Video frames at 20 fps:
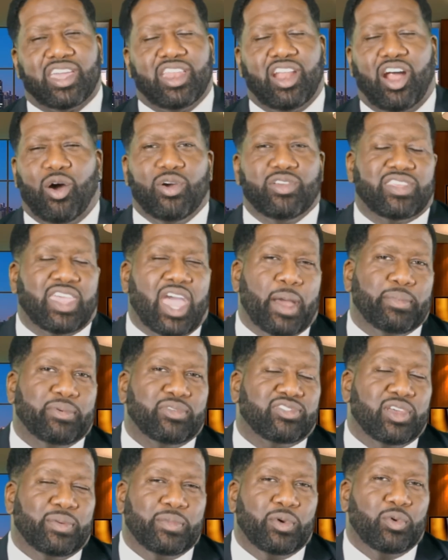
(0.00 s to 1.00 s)
It always
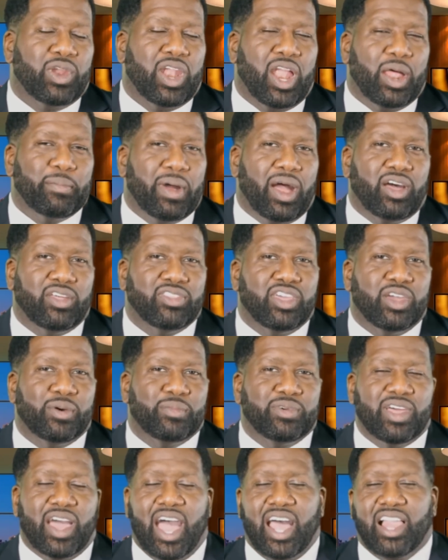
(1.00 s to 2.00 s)
happens to me when I'm out there,
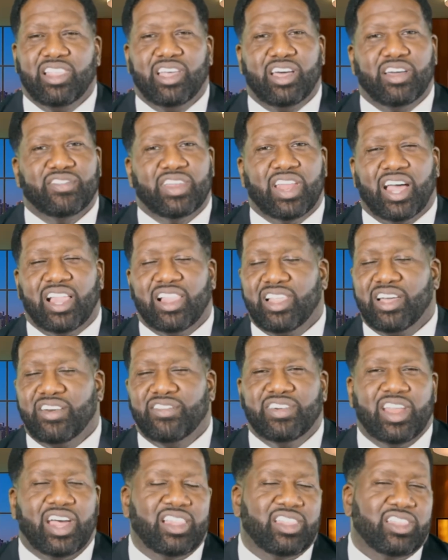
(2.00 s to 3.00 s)
but I love it. I
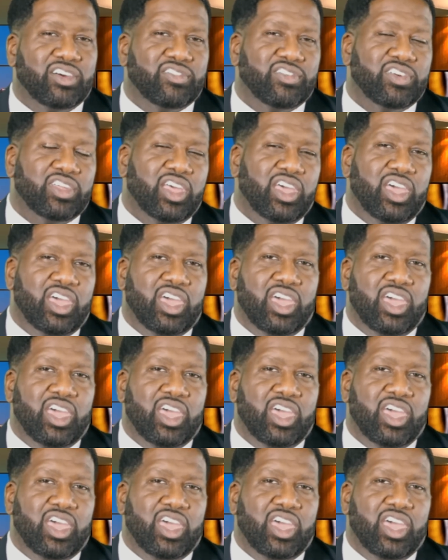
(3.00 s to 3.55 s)
love it. I love it.